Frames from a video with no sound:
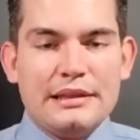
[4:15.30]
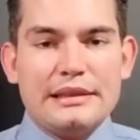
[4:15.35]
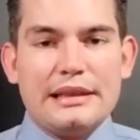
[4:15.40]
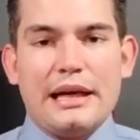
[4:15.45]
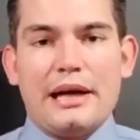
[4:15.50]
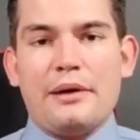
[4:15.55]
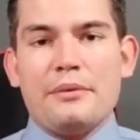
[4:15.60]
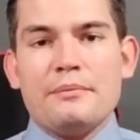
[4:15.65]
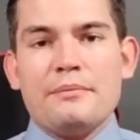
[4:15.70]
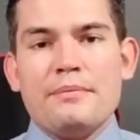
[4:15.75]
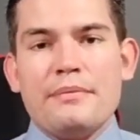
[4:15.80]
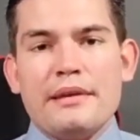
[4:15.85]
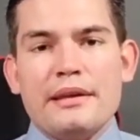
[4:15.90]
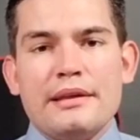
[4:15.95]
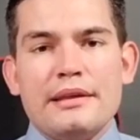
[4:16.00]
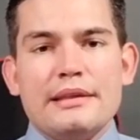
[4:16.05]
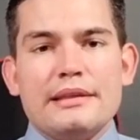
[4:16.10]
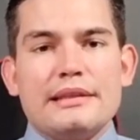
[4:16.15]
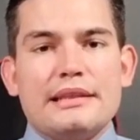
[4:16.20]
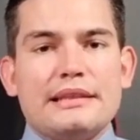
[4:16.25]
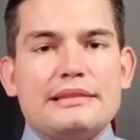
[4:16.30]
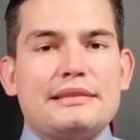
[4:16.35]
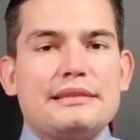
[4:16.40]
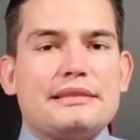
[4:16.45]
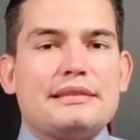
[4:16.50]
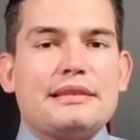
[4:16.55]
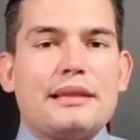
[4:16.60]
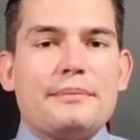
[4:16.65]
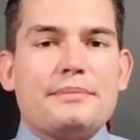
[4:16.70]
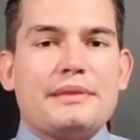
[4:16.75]
Now, this
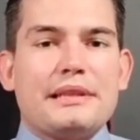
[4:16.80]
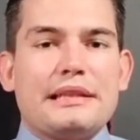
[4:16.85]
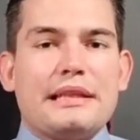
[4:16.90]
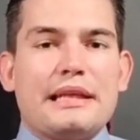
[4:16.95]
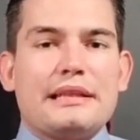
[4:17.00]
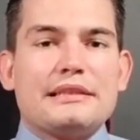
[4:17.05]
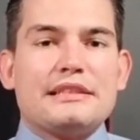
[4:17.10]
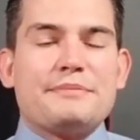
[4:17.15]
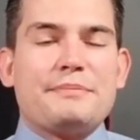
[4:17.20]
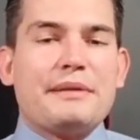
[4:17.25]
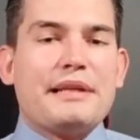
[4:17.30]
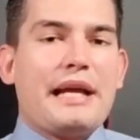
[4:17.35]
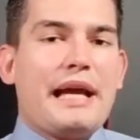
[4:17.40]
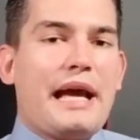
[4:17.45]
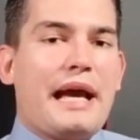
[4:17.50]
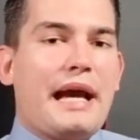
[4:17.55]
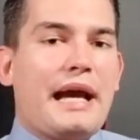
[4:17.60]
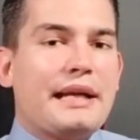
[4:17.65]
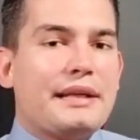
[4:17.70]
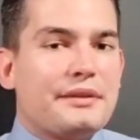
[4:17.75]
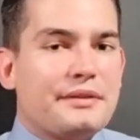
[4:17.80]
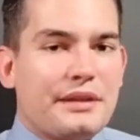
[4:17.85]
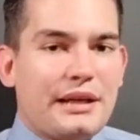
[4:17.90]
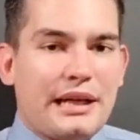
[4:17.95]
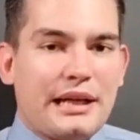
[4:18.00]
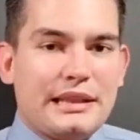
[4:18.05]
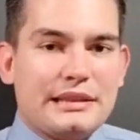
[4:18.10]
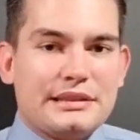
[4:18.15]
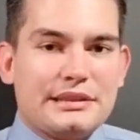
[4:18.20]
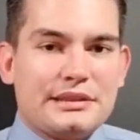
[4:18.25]
is something that has been
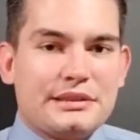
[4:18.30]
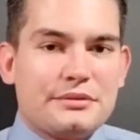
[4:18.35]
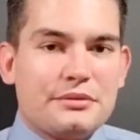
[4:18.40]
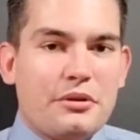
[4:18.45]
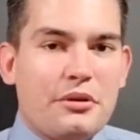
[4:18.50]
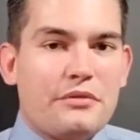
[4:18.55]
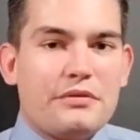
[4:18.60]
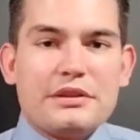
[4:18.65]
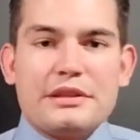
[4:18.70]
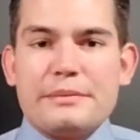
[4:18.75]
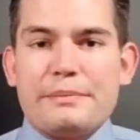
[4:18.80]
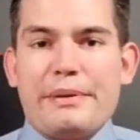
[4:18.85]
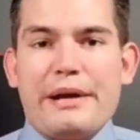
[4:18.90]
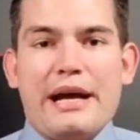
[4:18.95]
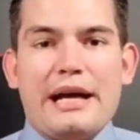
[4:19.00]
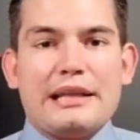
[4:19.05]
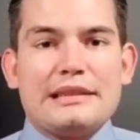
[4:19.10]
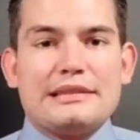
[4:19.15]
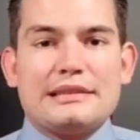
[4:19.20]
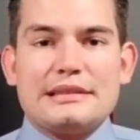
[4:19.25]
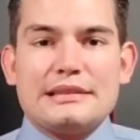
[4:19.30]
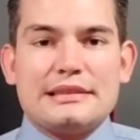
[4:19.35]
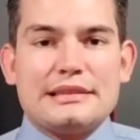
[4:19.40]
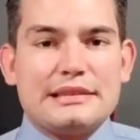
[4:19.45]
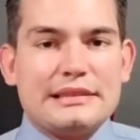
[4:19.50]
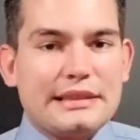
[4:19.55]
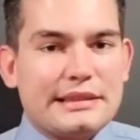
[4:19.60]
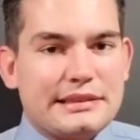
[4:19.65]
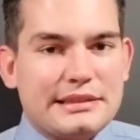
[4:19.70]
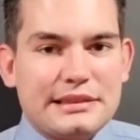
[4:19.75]
analyzed over the past
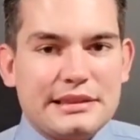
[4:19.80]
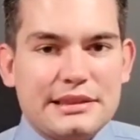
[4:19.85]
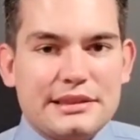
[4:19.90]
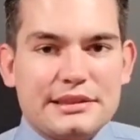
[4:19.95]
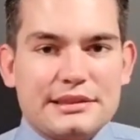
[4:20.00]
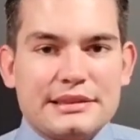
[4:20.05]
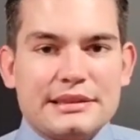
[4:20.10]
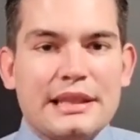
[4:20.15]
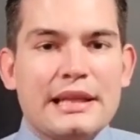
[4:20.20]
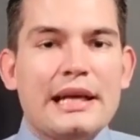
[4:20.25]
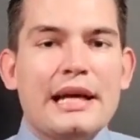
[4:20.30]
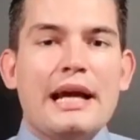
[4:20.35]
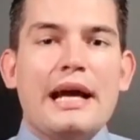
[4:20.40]
6 years.